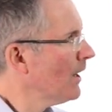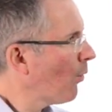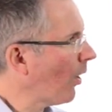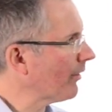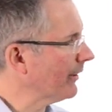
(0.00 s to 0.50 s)

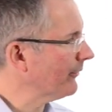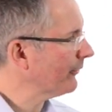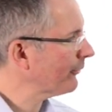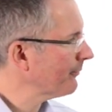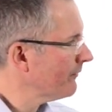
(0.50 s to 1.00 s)

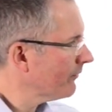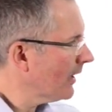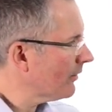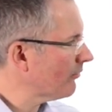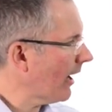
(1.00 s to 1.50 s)
Warrants.
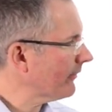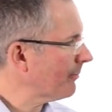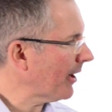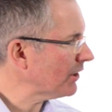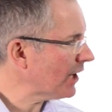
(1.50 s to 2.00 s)
The right to
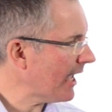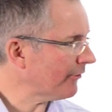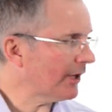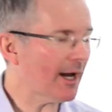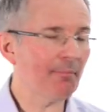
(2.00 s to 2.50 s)
buy shares
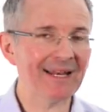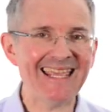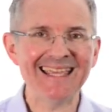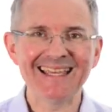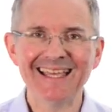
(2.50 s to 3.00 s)
in a
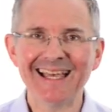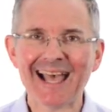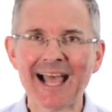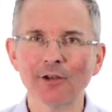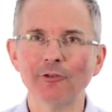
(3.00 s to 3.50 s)
company
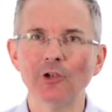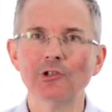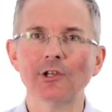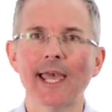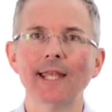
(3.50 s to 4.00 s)
at a
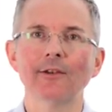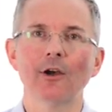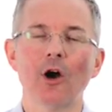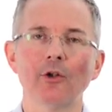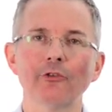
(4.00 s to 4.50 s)
future date
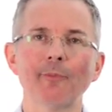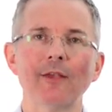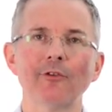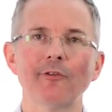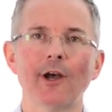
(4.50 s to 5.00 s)
on
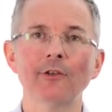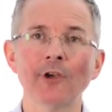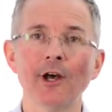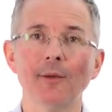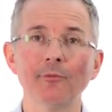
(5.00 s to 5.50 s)
specified
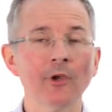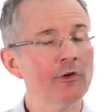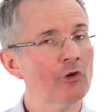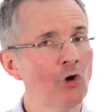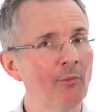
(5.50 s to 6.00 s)
terms.
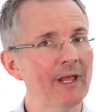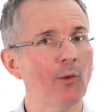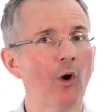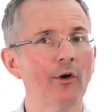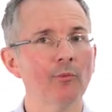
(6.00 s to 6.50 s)
So normally a
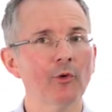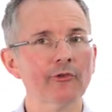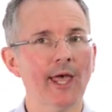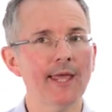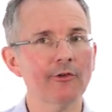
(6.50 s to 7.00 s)
warrant will
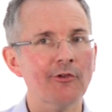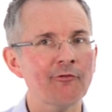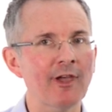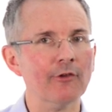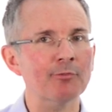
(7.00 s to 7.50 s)
say there's a
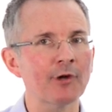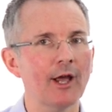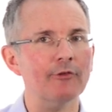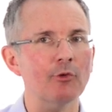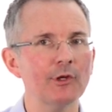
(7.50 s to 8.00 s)
fixed
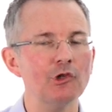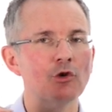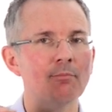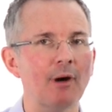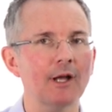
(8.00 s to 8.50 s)
price at which you
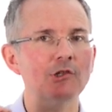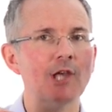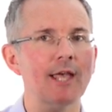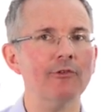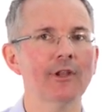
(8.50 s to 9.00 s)
can buy
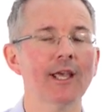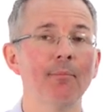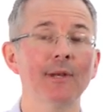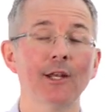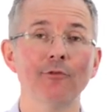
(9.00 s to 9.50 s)
shares in the
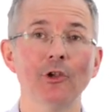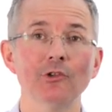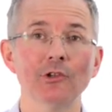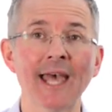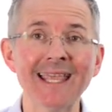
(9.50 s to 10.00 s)
company at a
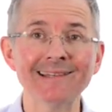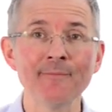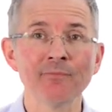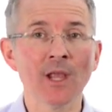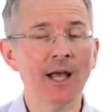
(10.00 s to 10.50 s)
future date.
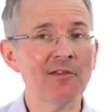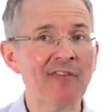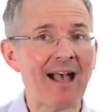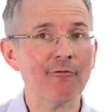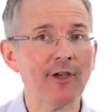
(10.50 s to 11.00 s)
And if
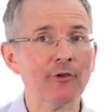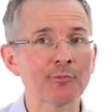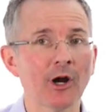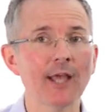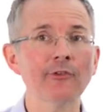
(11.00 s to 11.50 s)
that fixed
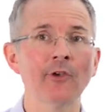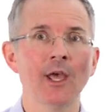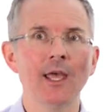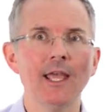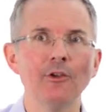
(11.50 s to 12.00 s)
price
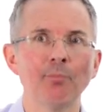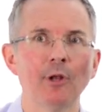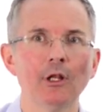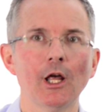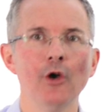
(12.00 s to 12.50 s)
is
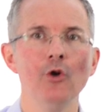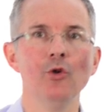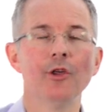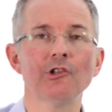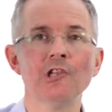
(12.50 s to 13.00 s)

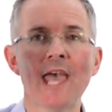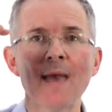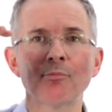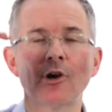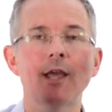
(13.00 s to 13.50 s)
below the
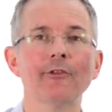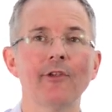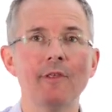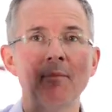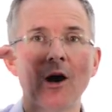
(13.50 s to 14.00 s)
share price
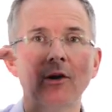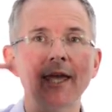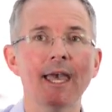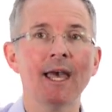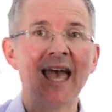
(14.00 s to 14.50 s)
in the
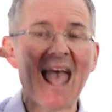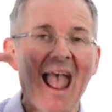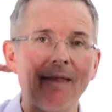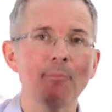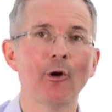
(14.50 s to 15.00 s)
market
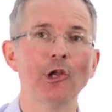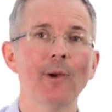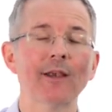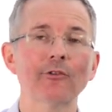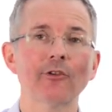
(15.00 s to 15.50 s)
at the point you
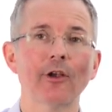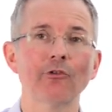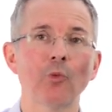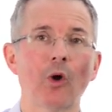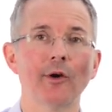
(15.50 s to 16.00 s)
exercise
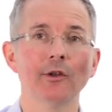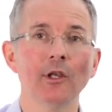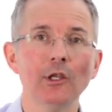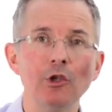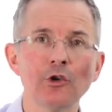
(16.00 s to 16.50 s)
the warrant,
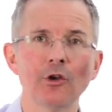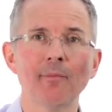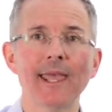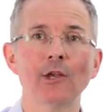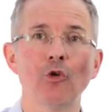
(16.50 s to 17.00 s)
you could
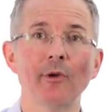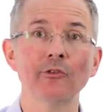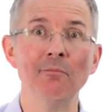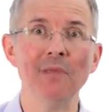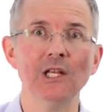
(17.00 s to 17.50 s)
make an almost
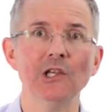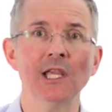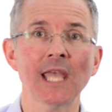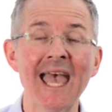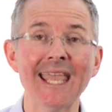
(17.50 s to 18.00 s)

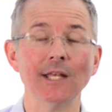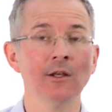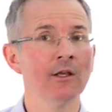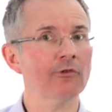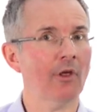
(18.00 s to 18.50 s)
immediate gain.
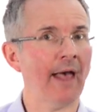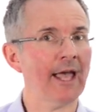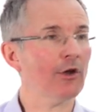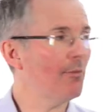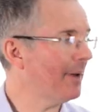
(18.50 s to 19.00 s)
So
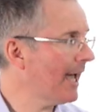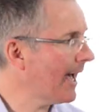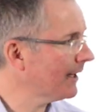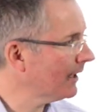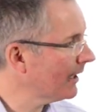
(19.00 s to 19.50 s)
that could be
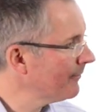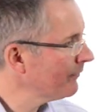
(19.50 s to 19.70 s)
handy.